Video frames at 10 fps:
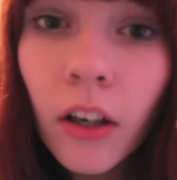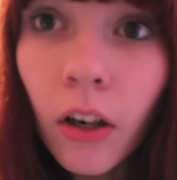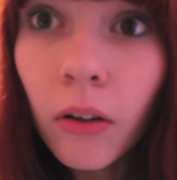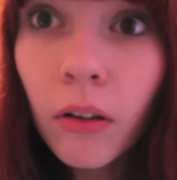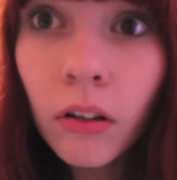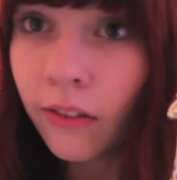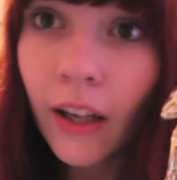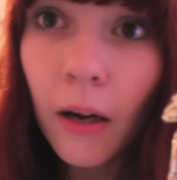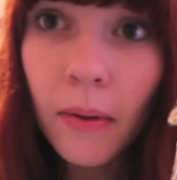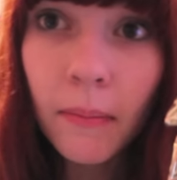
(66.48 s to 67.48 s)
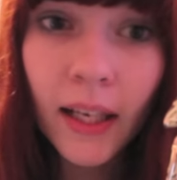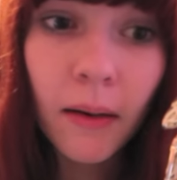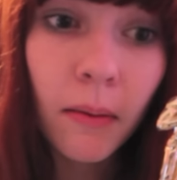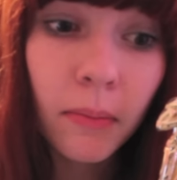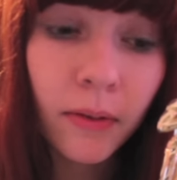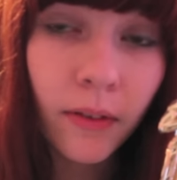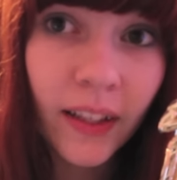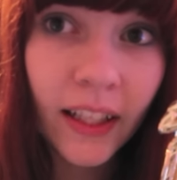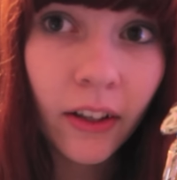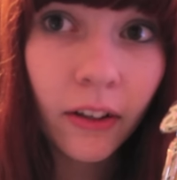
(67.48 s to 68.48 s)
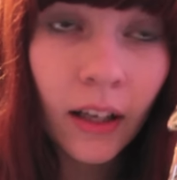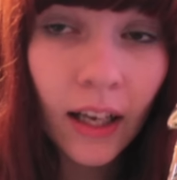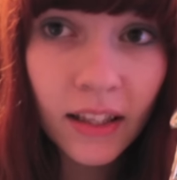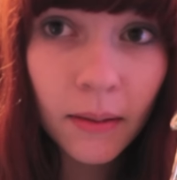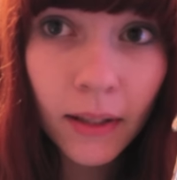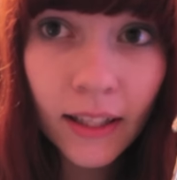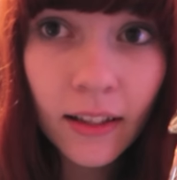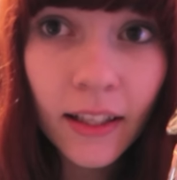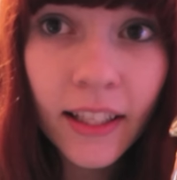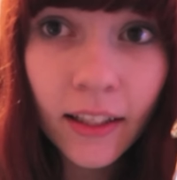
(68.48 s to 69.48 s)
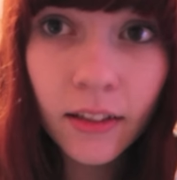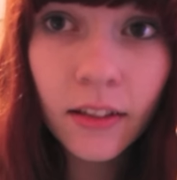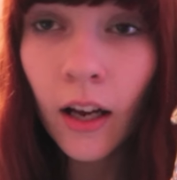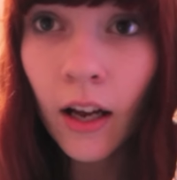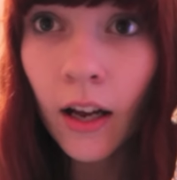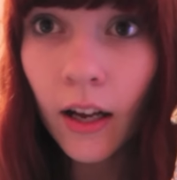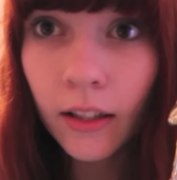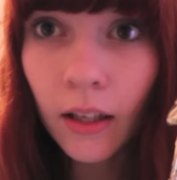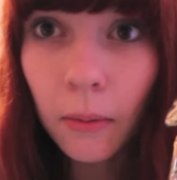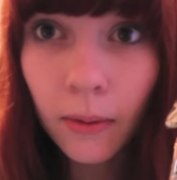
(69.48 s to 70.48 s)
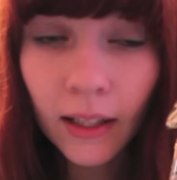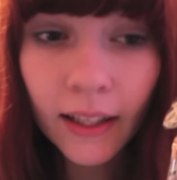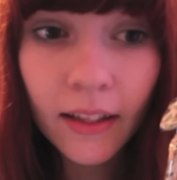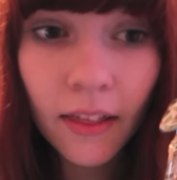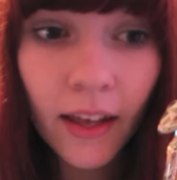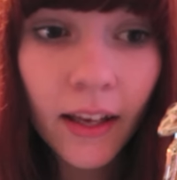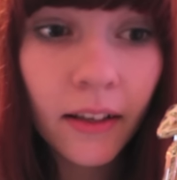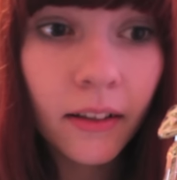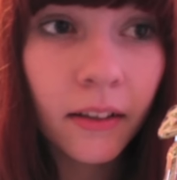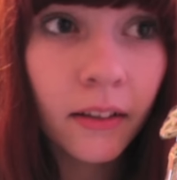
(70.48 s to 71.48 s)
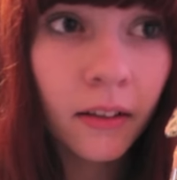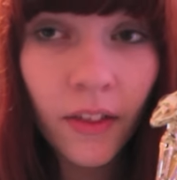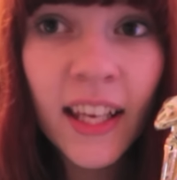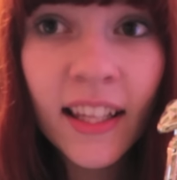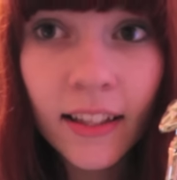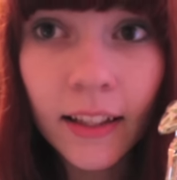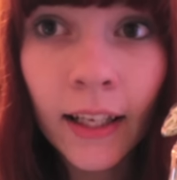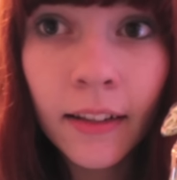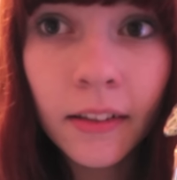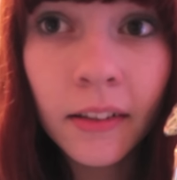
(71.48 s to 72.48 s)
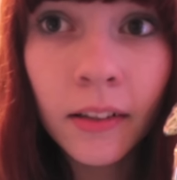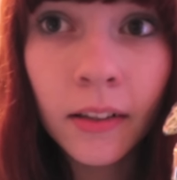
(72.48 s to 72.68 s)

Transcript: Nicole for helping me come up with a video and some of these ideas, and I would like to thank the internet